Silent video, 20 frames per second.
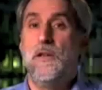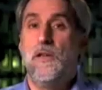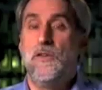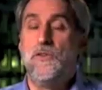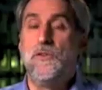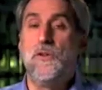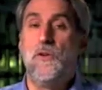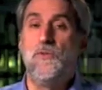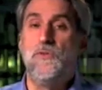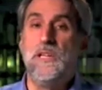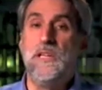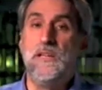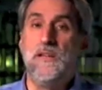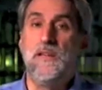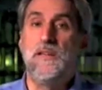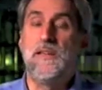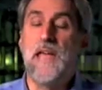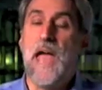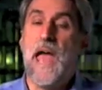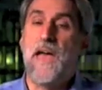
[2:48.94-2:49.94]
you don't need a
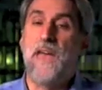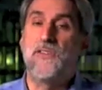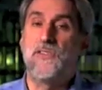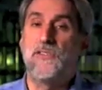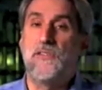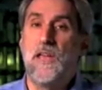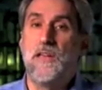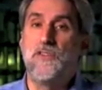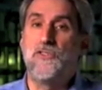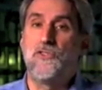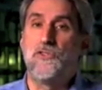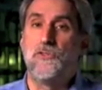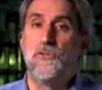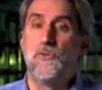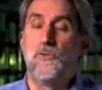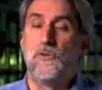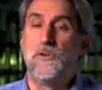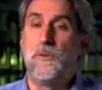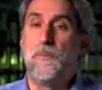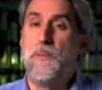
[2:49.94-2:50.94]
gas station
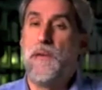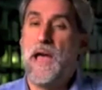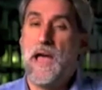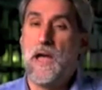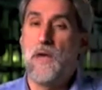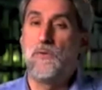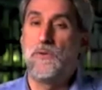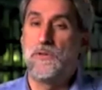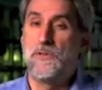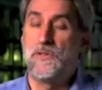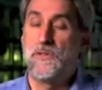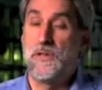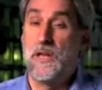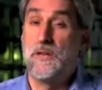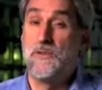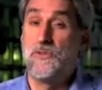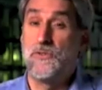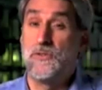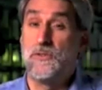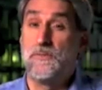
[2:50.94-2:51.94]
or a power
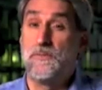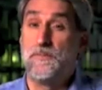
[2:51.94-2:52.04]
station.